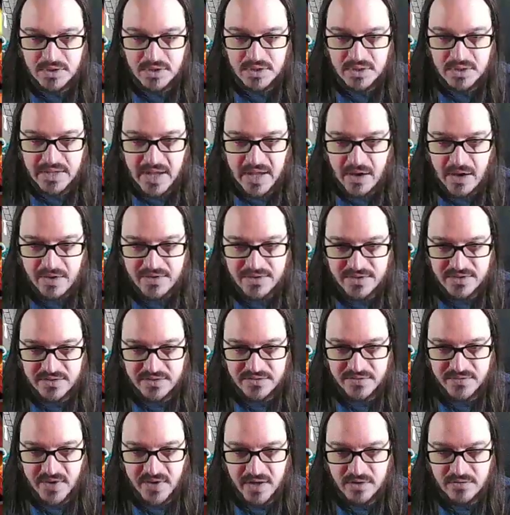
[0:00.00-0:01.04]
Now he's in his
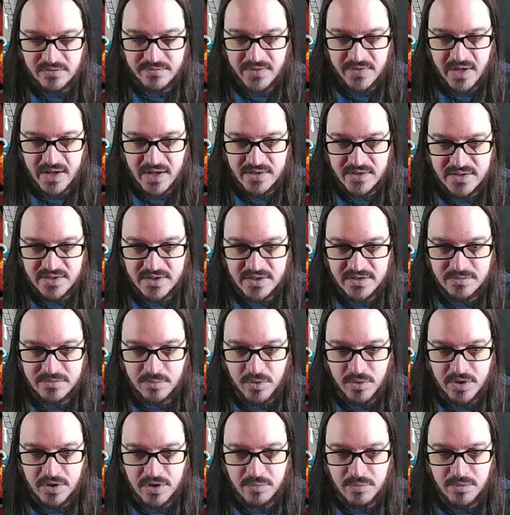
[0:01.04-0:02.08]
final phase. At this
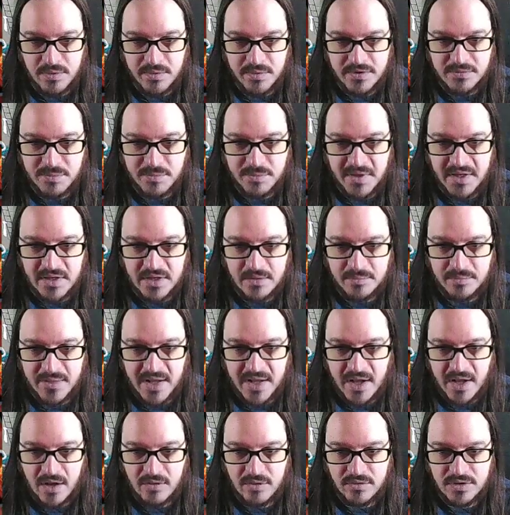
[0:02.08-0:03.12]
point, you can pretty much beat him
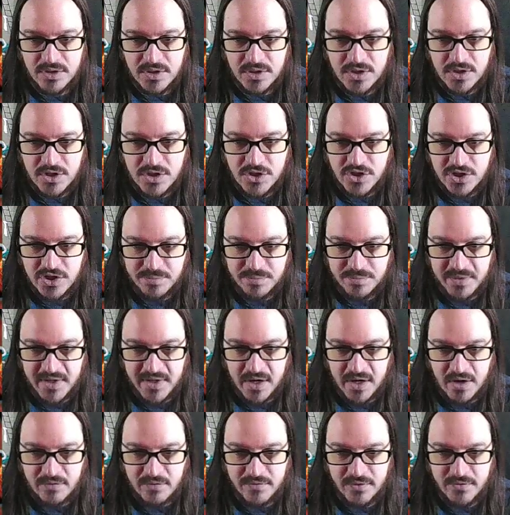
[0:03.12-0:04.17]
down. Just be
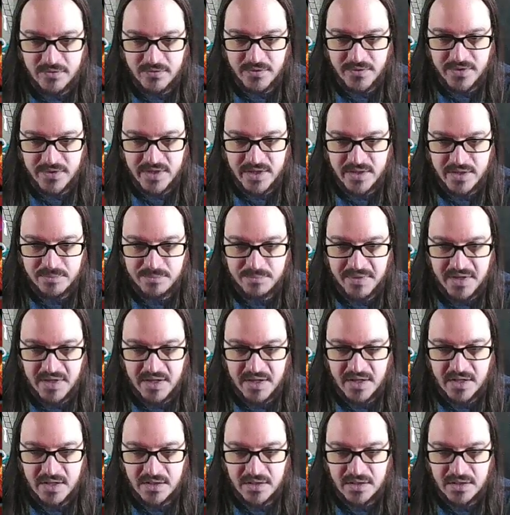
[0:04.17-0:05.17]
careful for that big